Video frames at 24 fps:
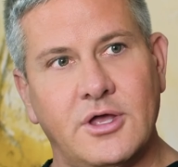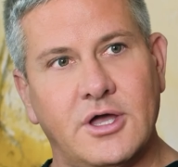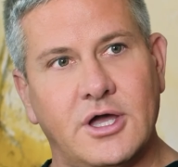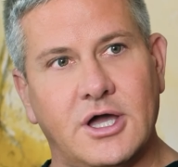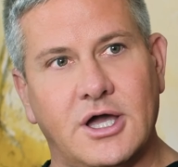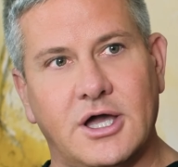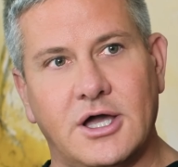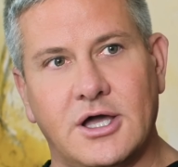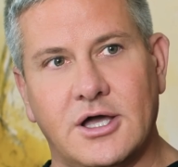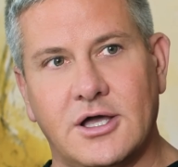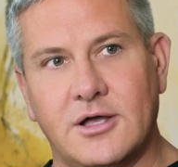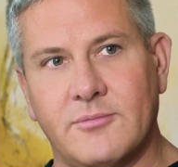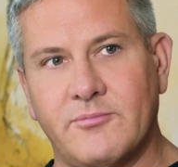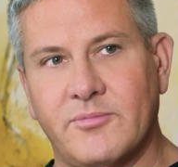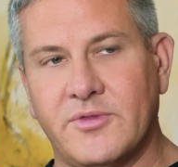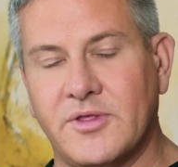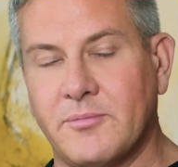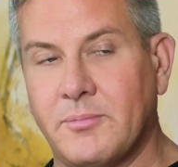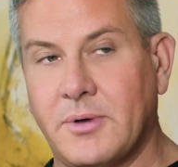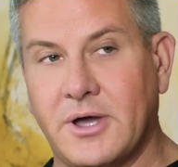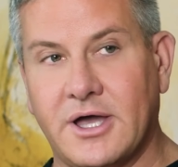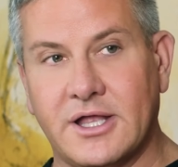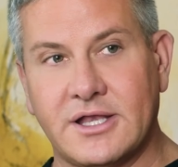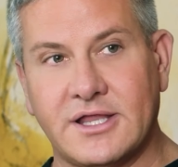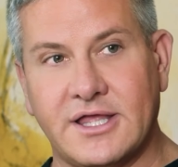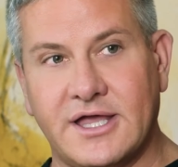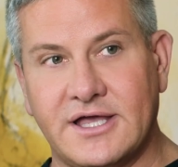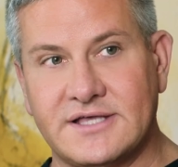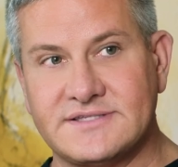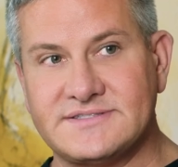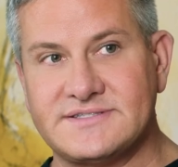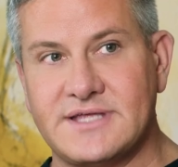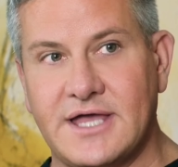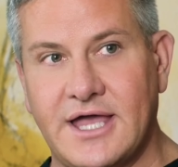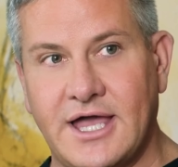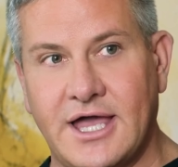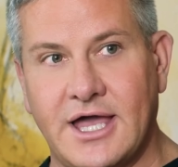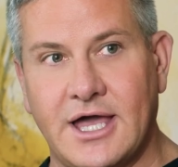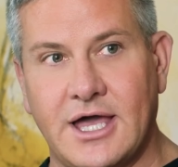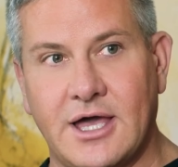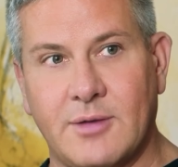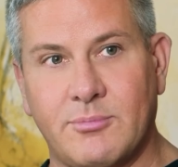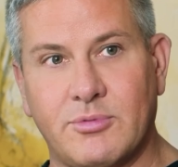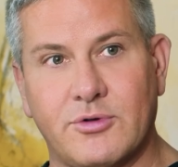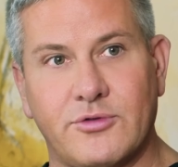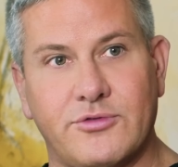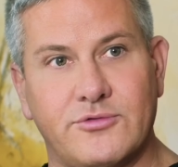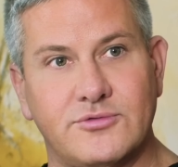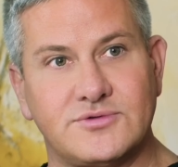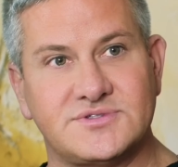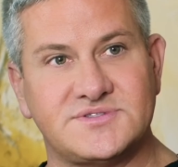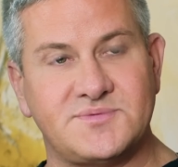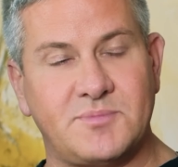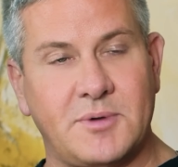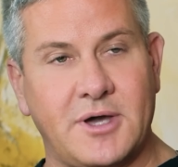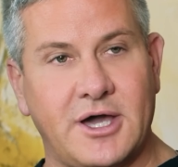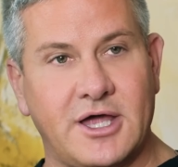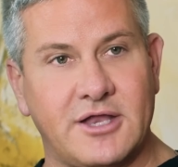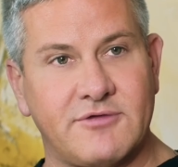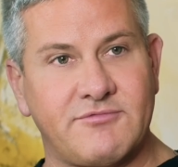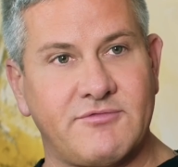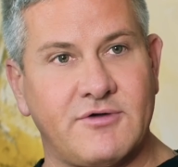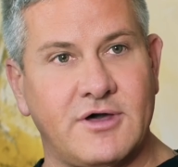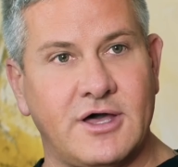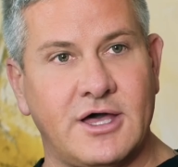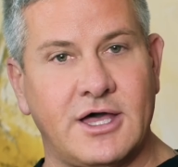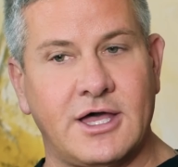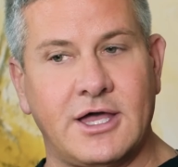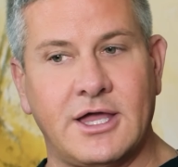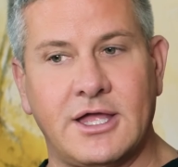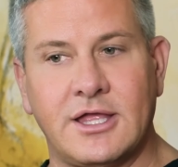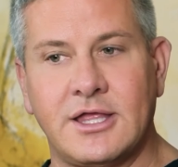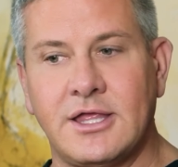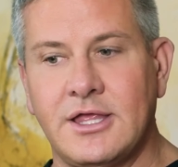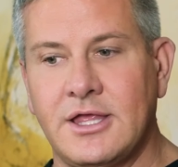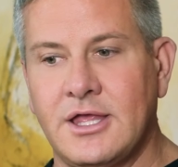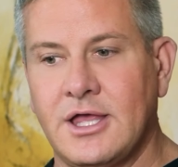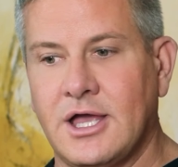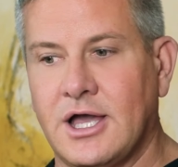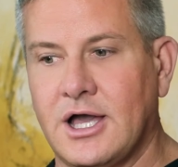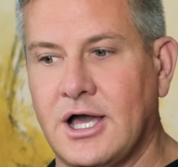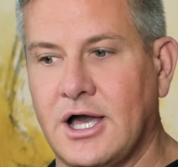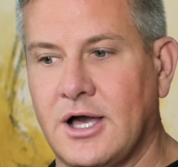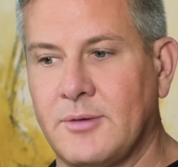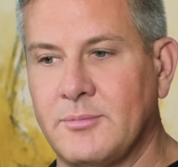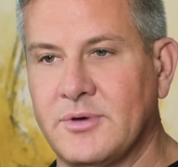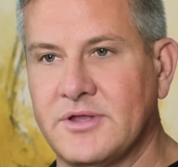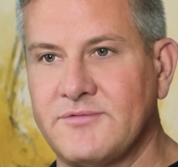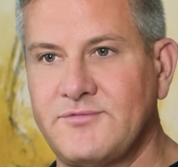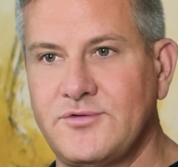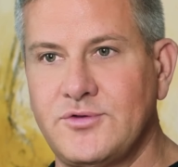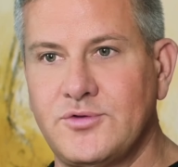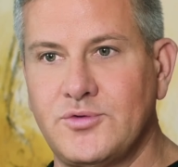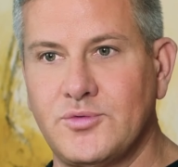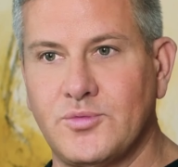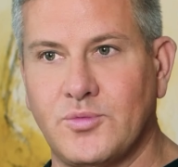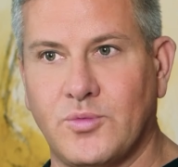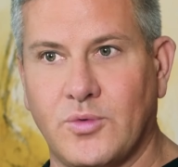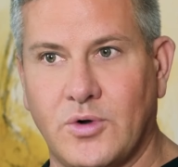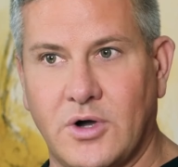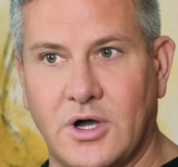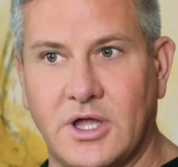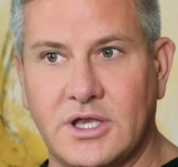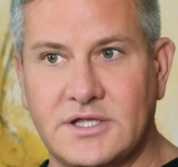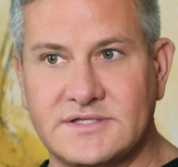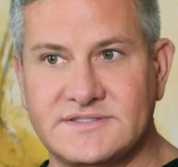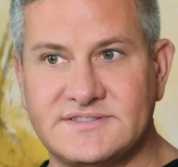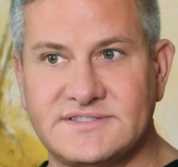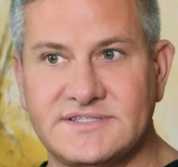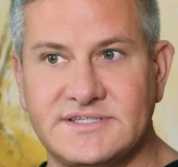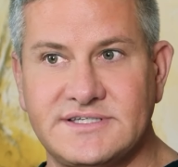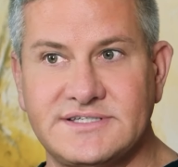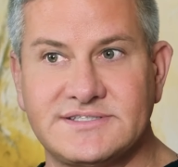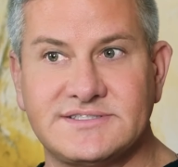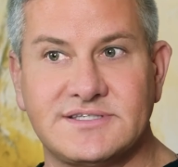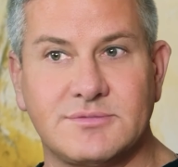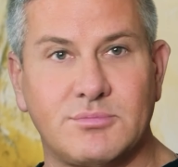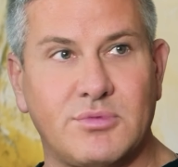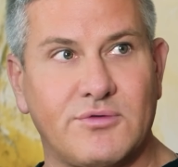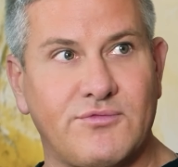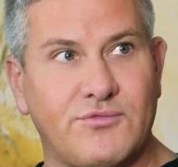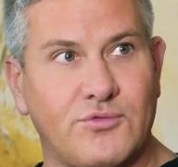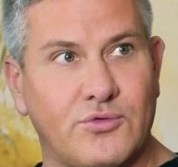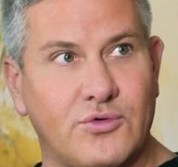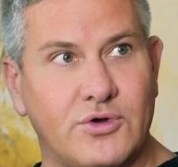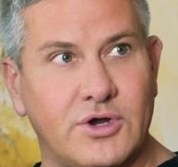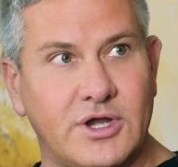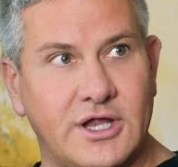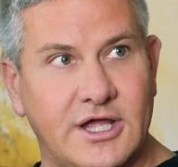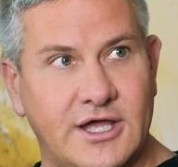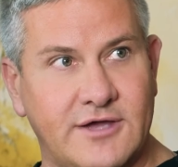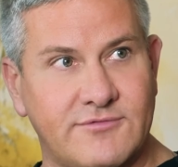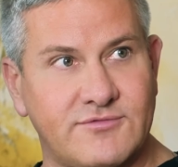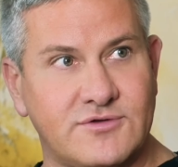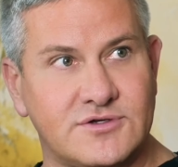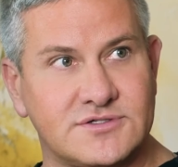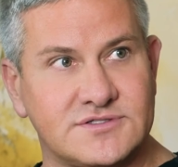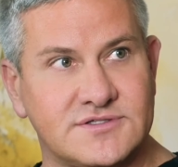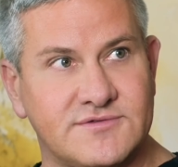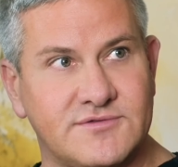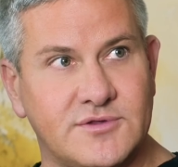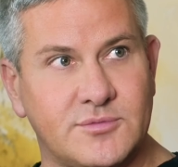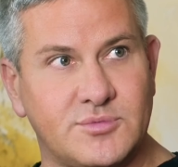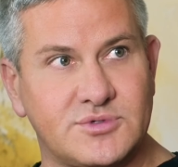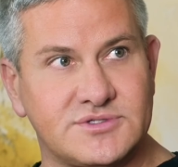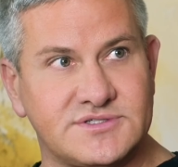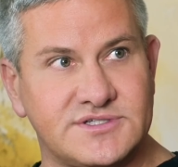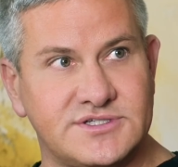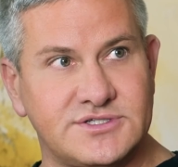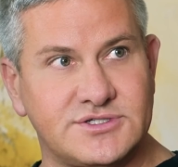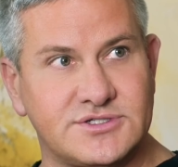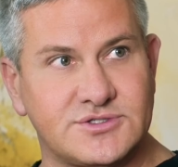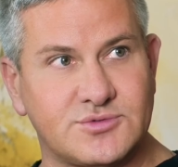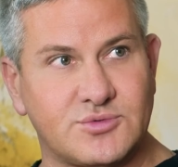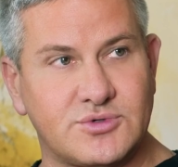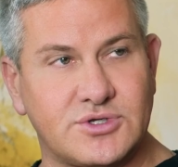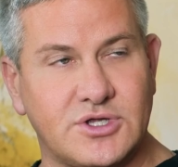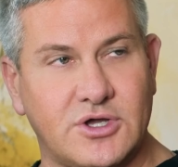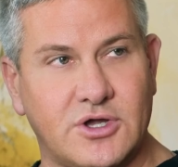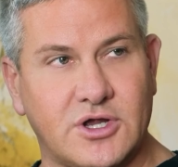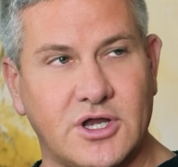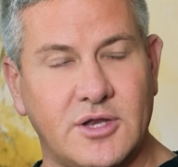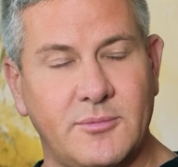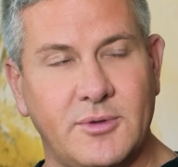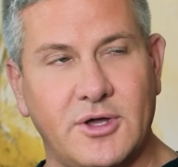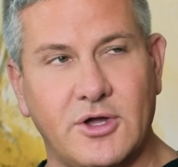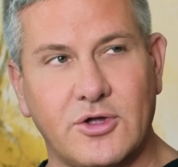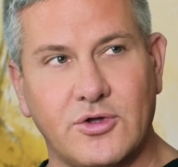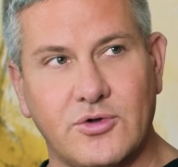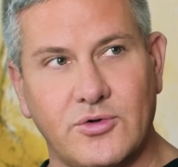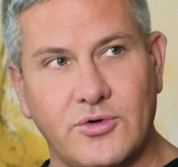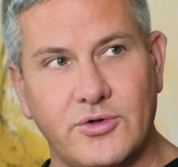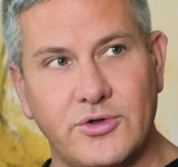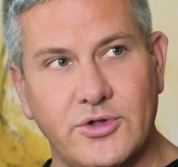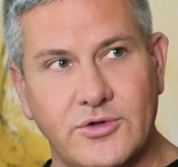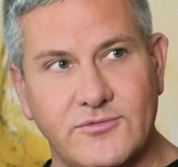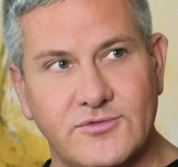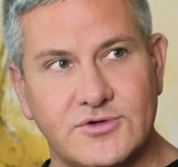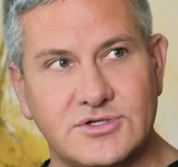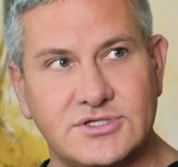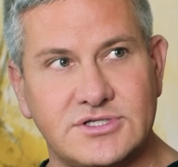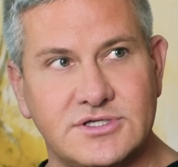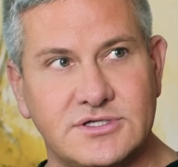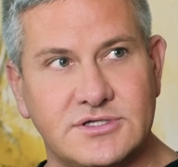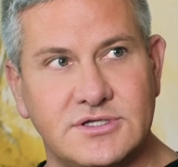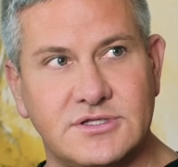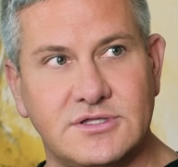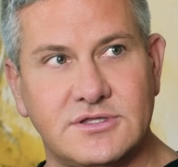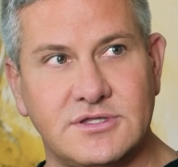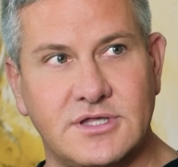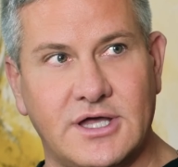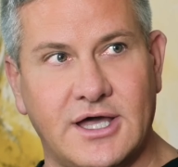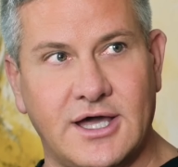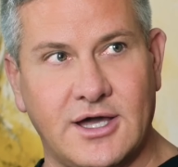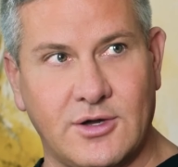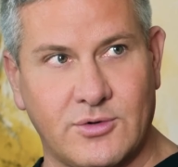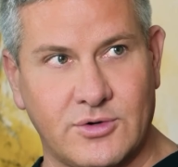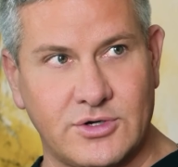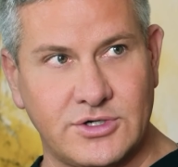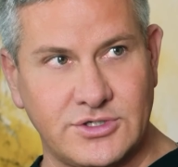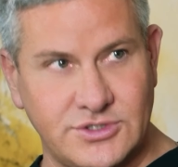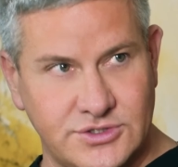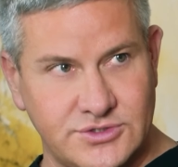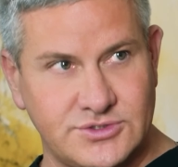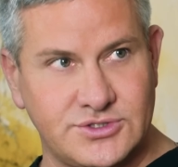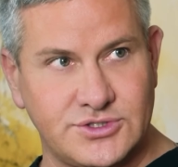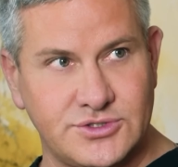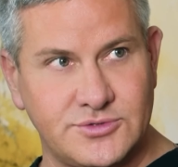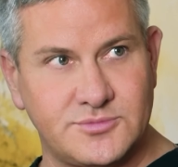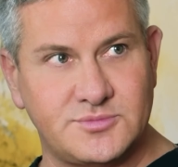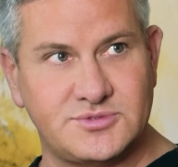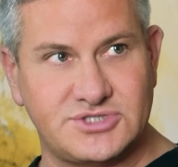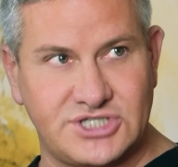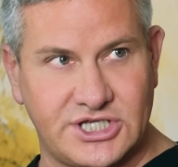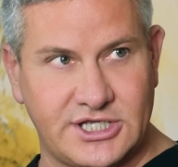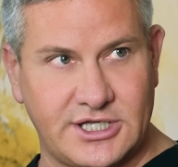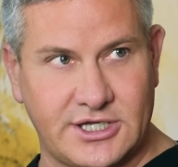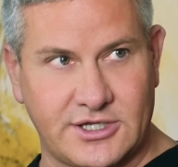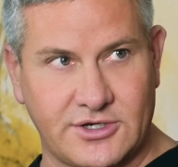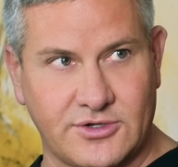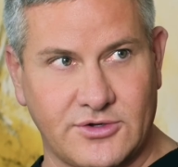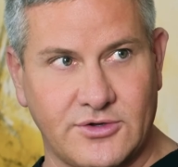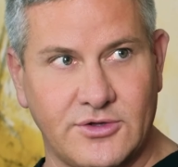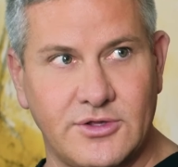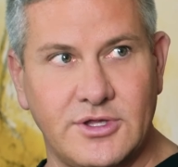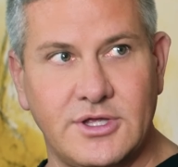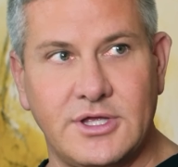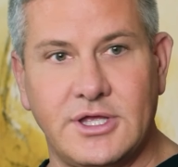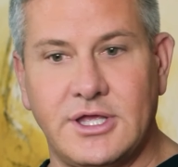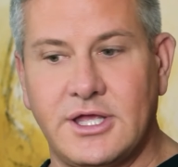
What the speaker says: the podcast app, or through Spotify, but if you want to see some before and afters of the procedures we're talking about, go on over to our YouTube channel,